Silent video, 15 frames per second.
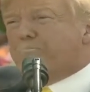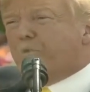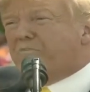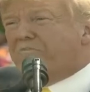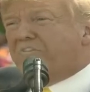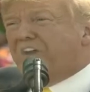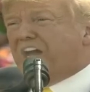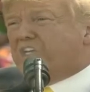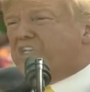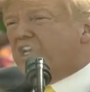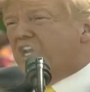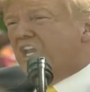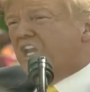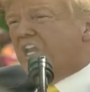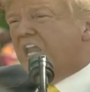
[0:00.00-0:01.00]

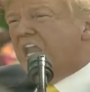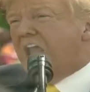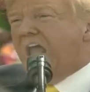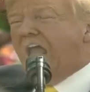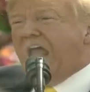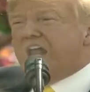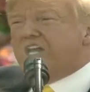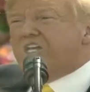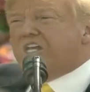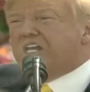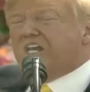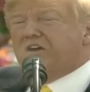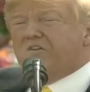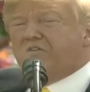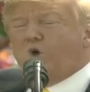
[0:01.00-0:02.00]
perfection, and to
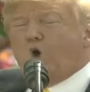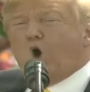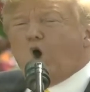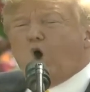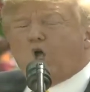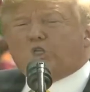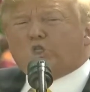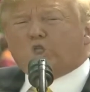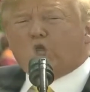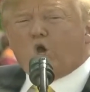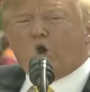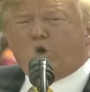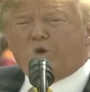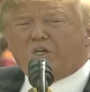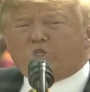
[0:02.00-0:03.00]
give all
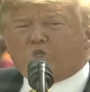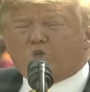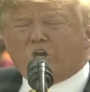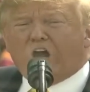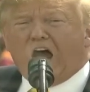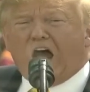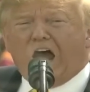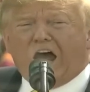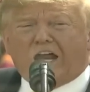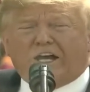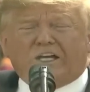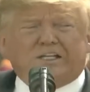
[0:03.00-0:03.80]
glory to God.